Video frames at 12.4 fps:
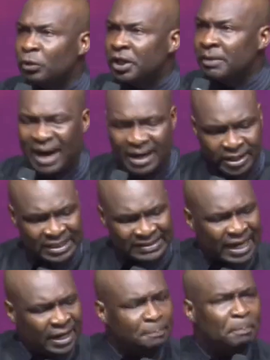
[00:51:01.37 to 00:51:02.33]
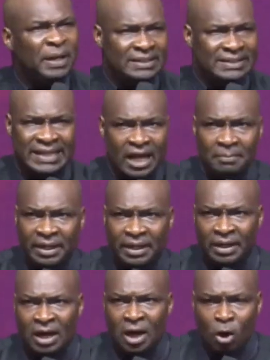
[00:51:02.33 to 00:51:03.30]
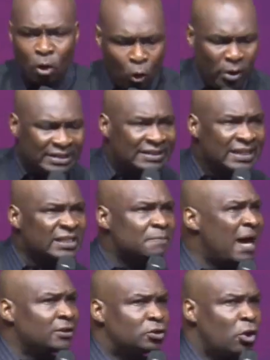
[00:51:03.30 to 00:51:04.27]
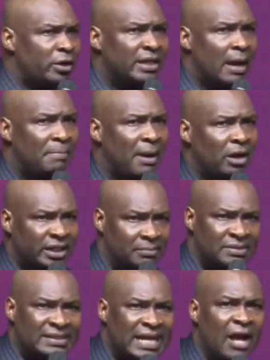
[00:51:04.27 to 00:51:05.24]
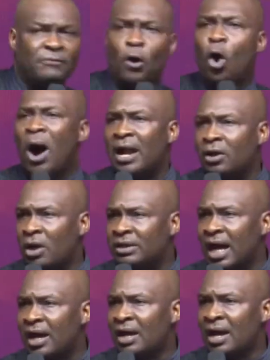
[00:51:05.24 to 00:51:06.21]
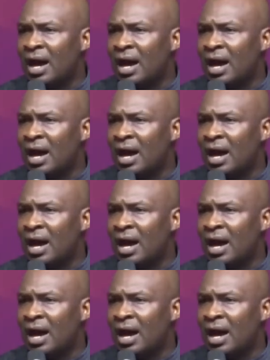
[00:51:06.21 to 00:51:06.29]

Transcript: him and he said, please tell me, who is this man talking about, himself or another?